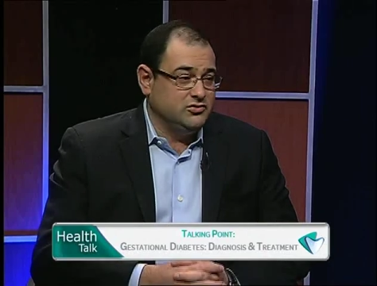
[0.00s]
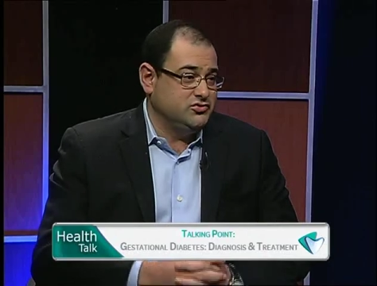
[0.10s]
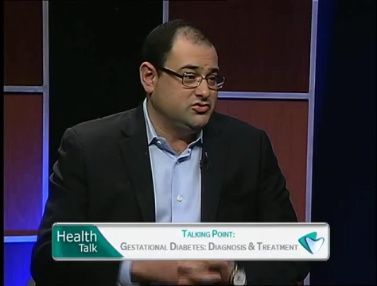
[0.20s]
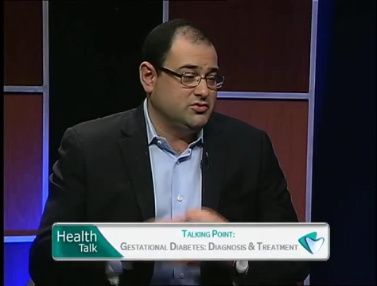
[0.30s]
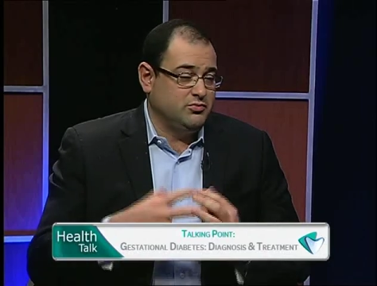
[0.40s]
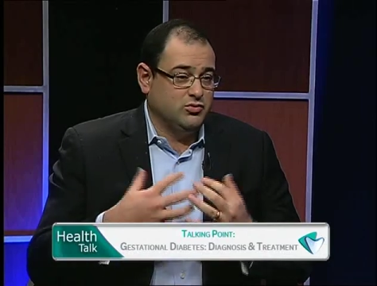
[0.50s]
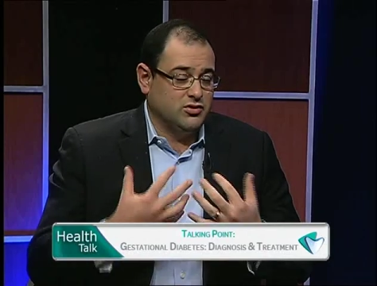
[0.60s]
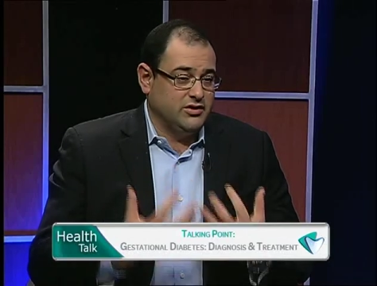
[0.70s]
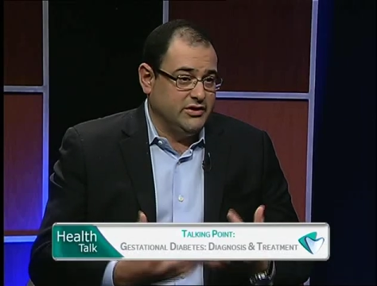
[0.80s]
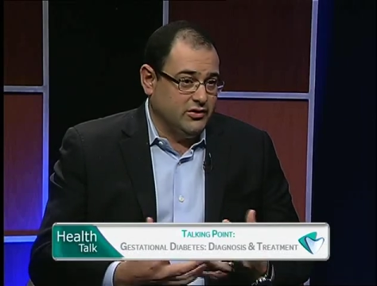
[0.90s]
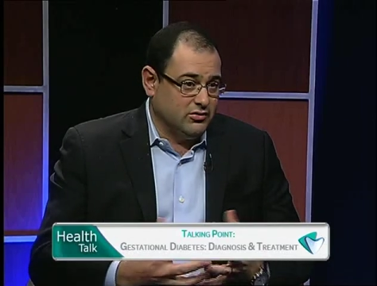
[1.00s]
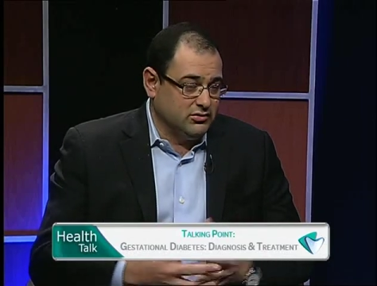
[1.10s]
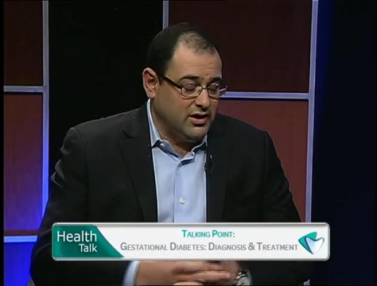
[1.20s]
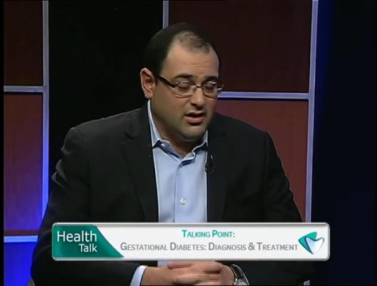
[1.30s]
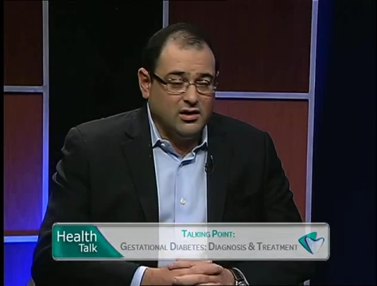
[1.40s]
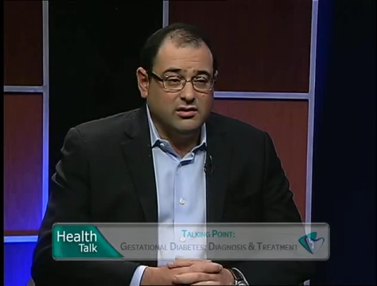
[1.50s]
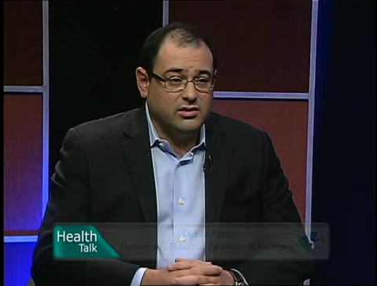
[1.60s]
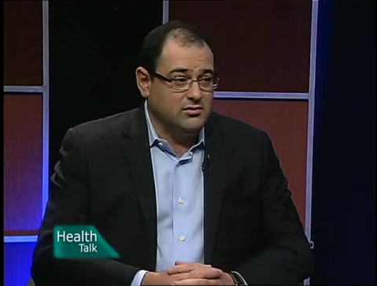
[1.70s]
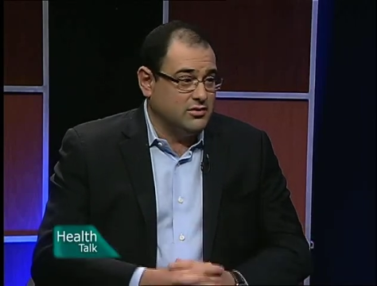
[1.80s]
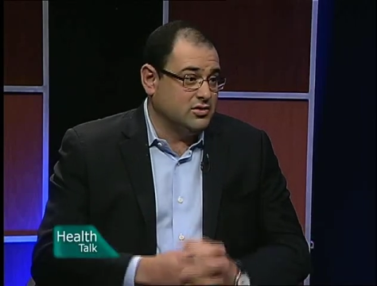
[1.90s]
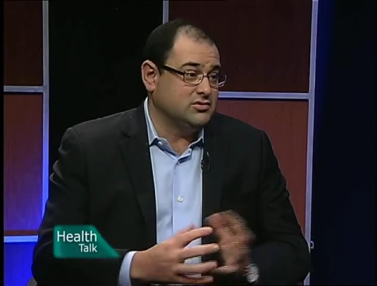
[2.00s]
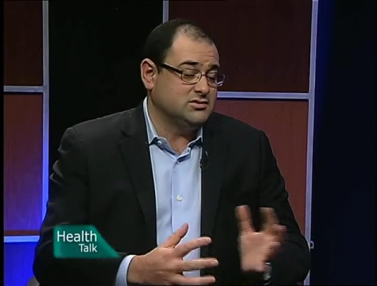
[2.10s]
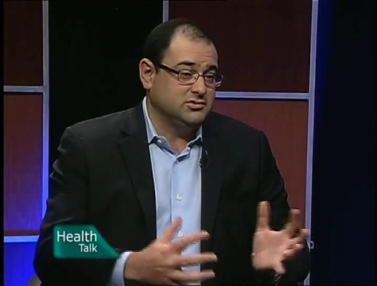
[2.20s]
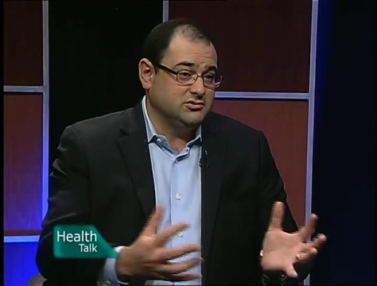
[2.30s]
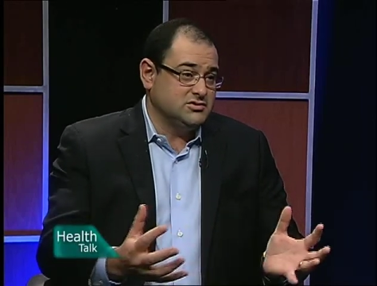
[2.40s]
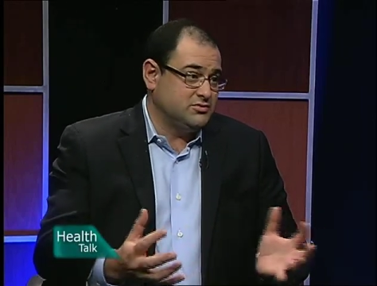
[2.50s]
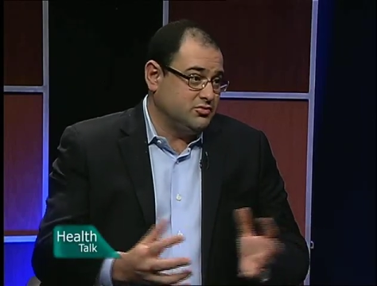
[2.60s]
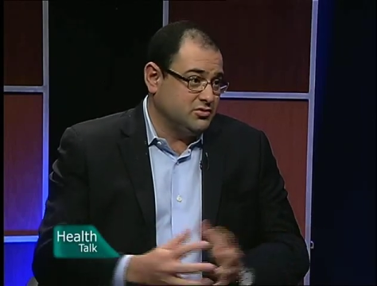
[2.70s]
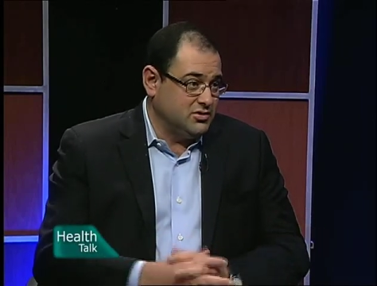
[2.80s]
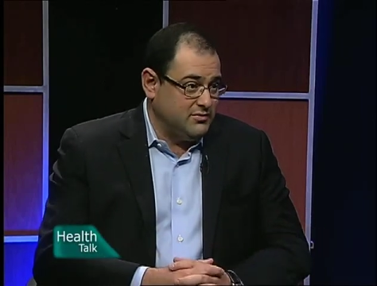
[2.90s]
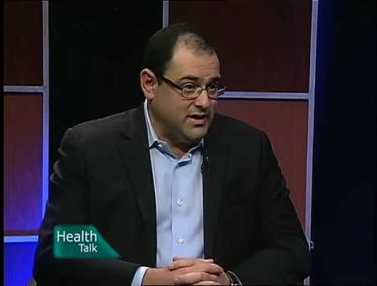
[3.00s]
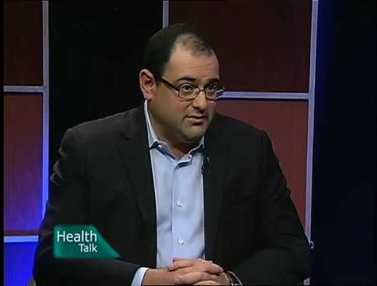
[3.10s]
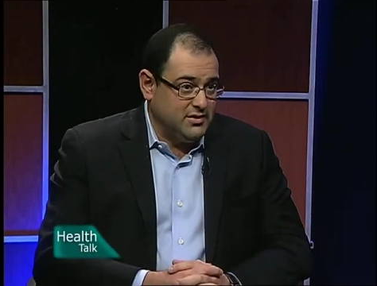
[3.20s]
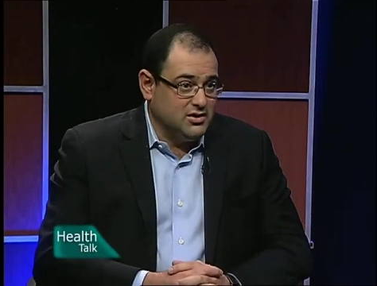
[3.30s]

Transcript: to support their own health, but also to support the baby.